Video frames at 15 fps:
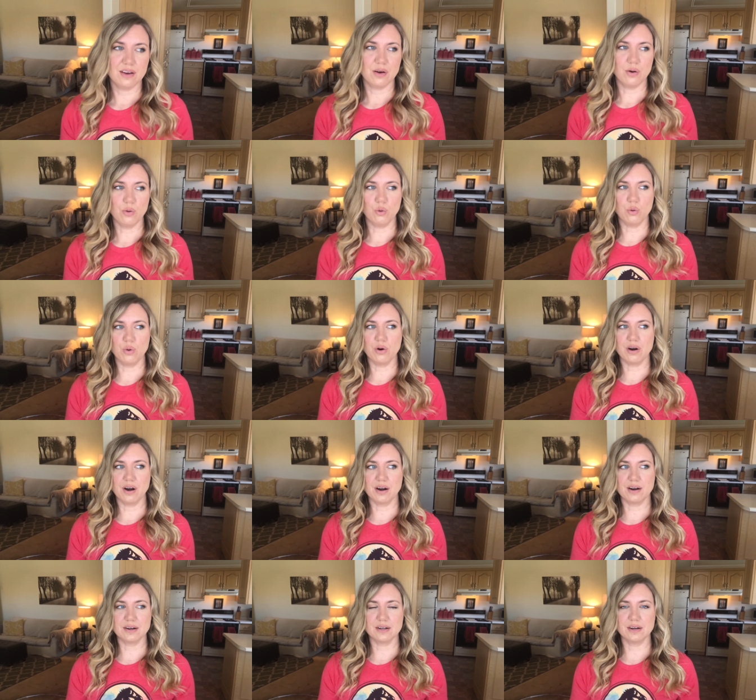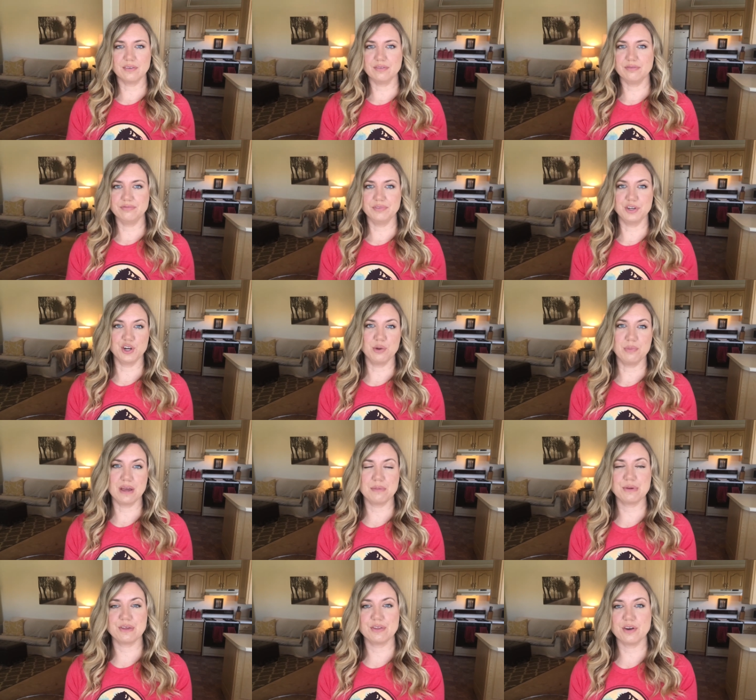or you know,
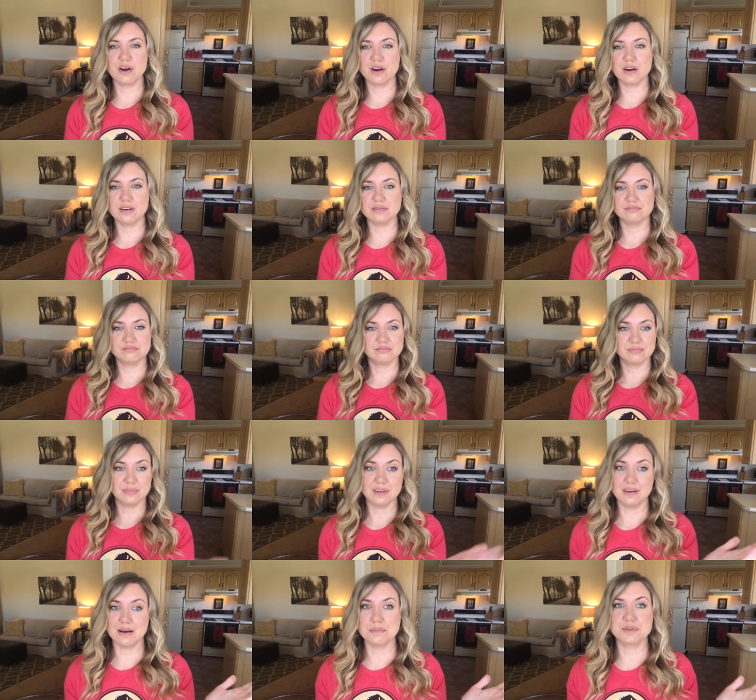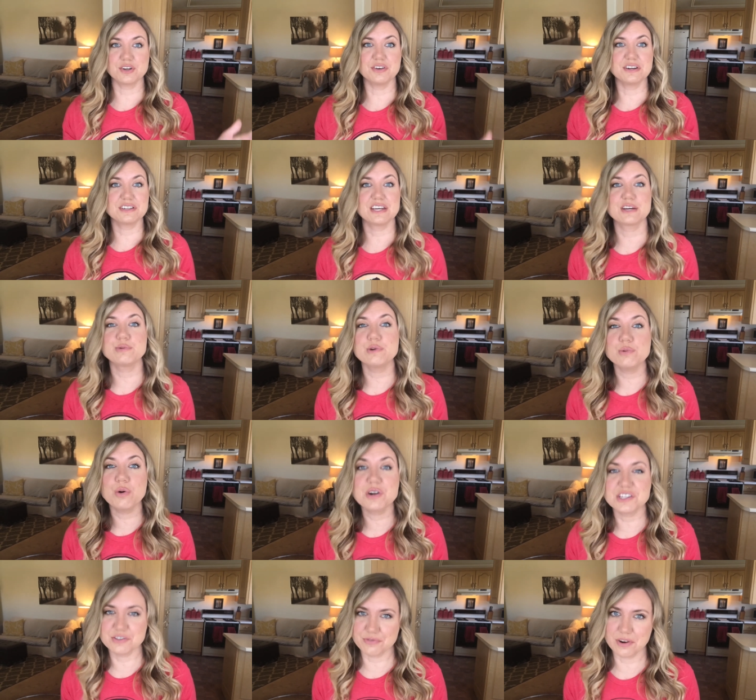maybe I'm starting to take
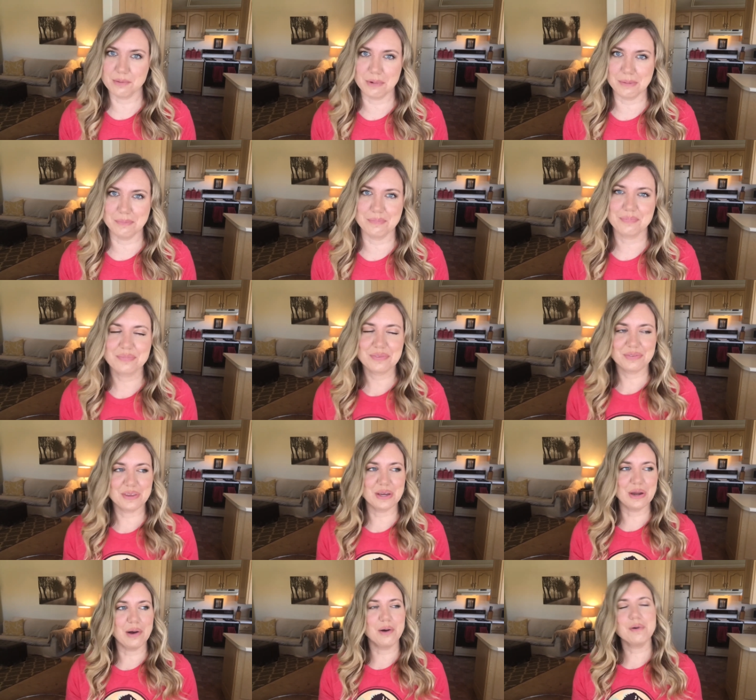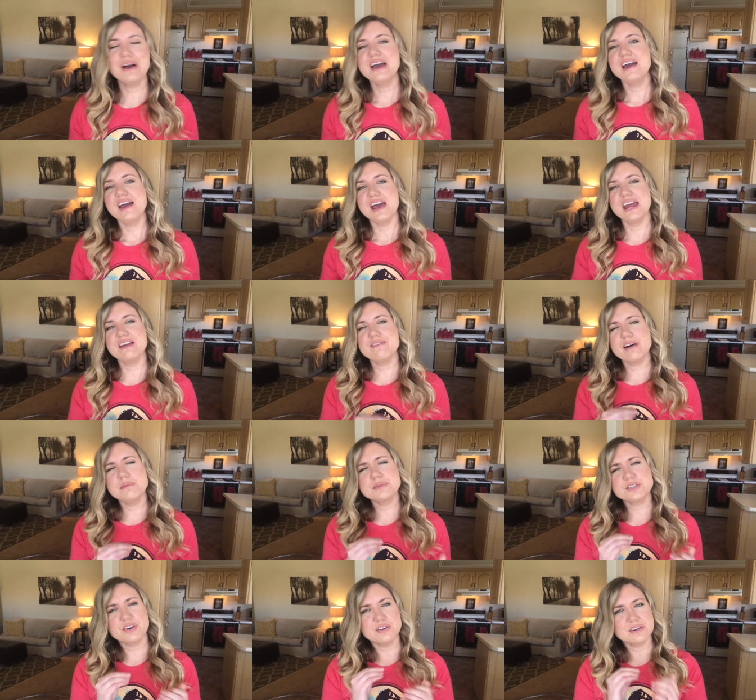rewards from them, you know. And if I'm
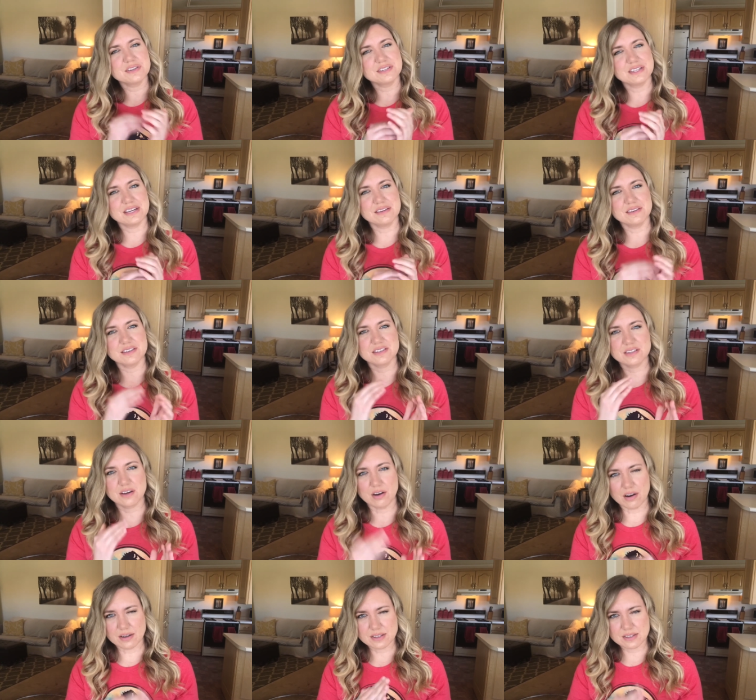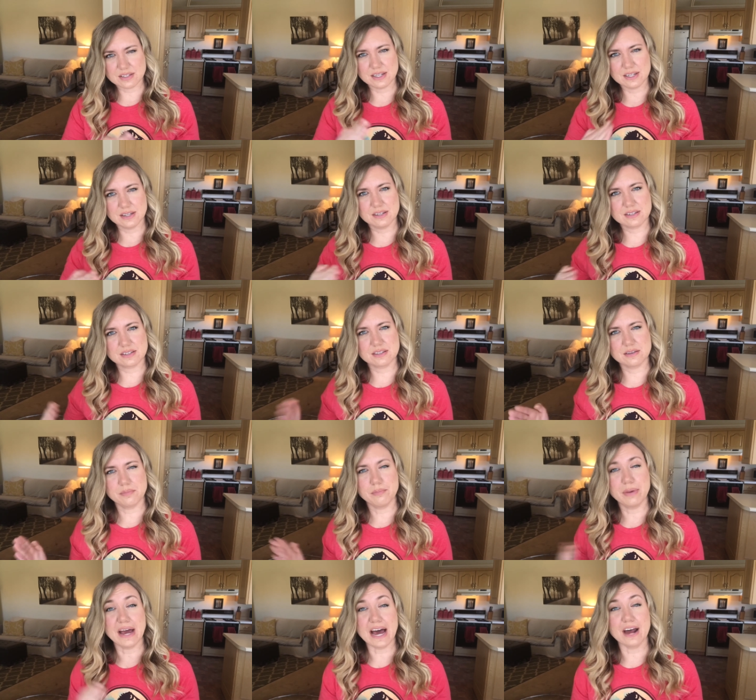starting to see this constant
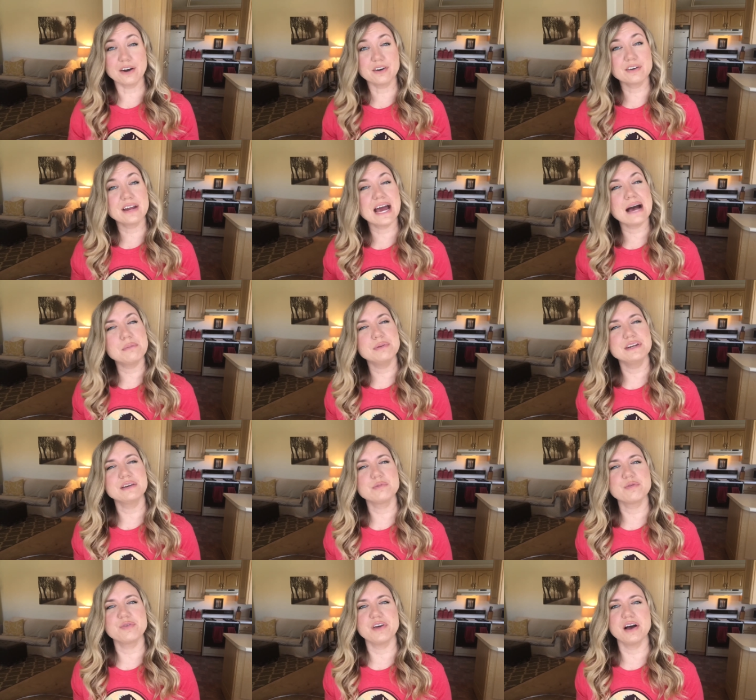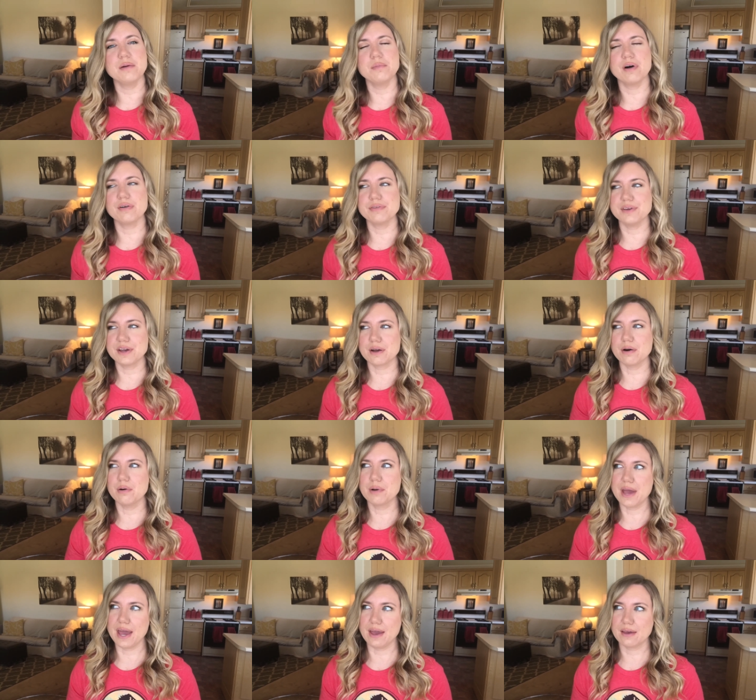pattern happening with them, I'll think,
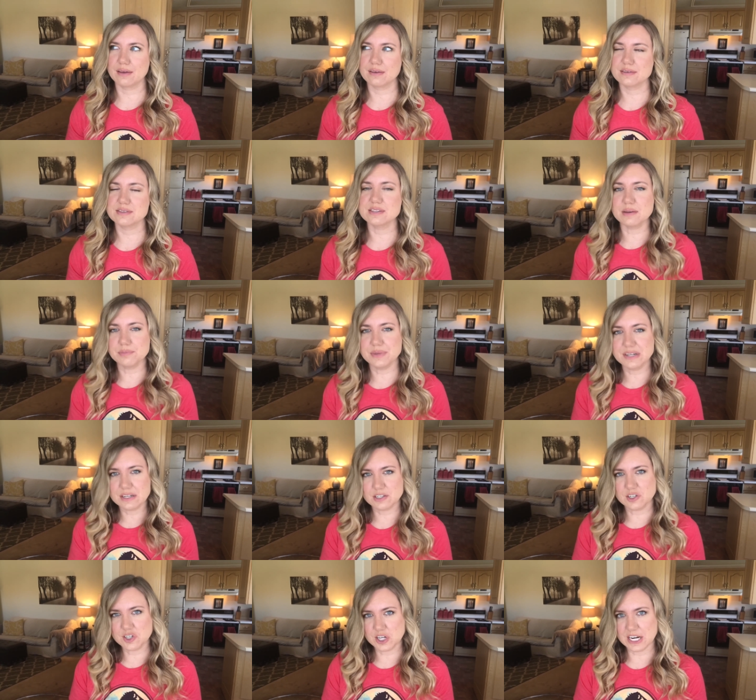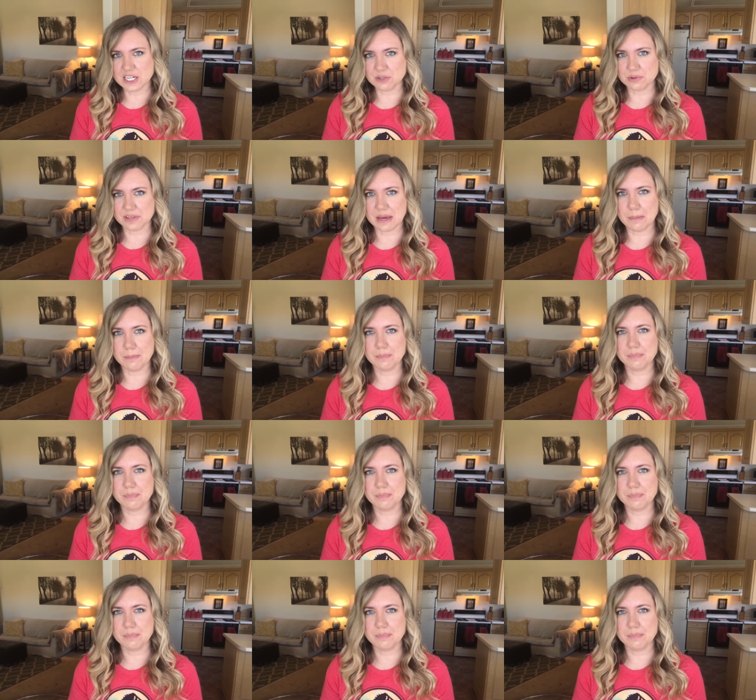okay, something needs to change with them.